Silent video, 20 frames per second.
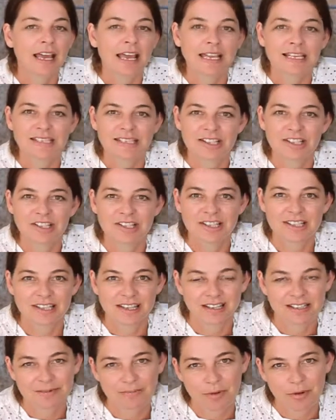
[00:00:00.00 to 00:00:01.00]
SDG
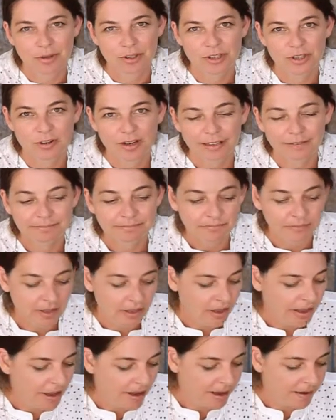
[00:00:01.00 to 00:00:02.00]
6 monitoring.
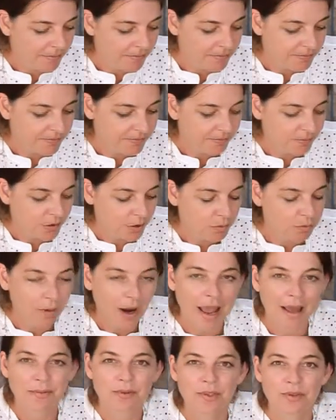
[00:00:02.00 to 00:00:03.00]
Um,
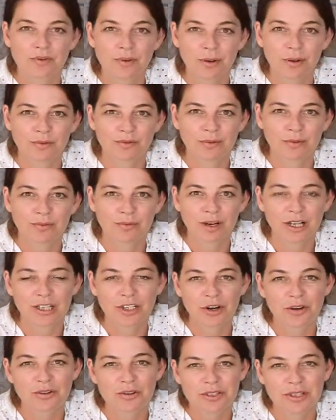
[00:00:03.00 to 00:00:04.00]
perhaps you've heard from
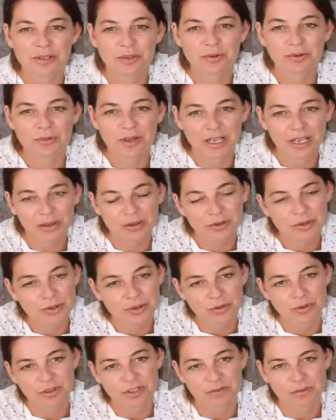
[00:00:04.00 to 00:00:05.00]
Rick Johnston already, who
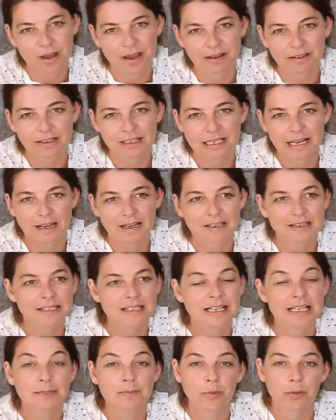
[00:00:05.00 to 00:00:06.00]
talked about uh,
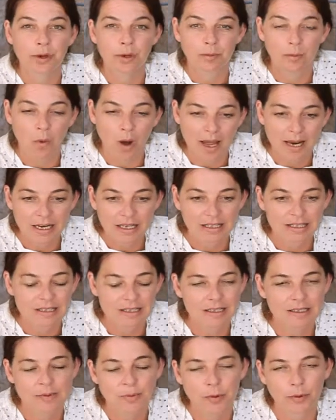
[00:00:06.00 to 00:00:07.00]
6.1 and
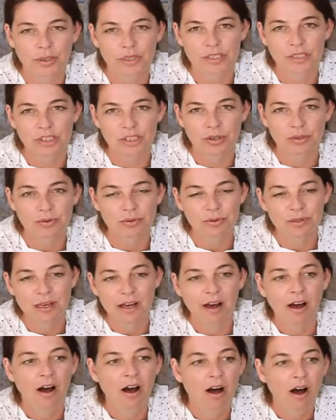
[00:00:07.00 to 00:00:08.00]
6.2
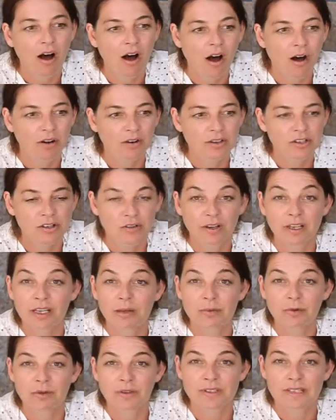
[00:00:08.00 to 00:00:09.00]
on
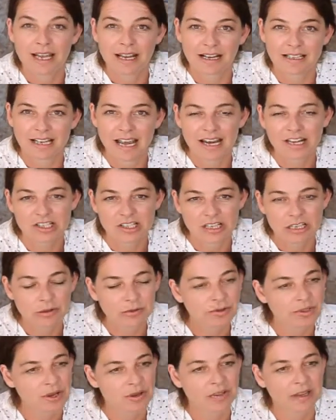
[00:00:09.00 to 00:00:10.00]
drinking water and sanitation,
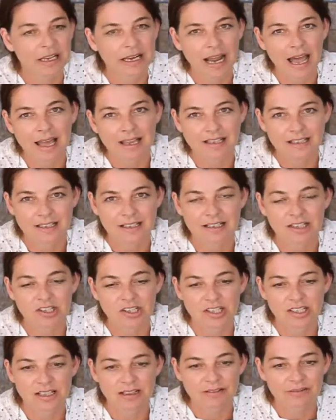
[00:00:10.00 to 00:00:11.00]
and also the GLAAS
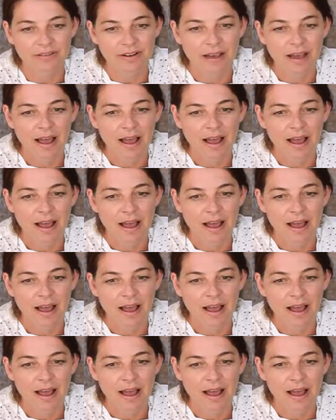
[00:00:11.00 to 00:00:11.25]
initiative.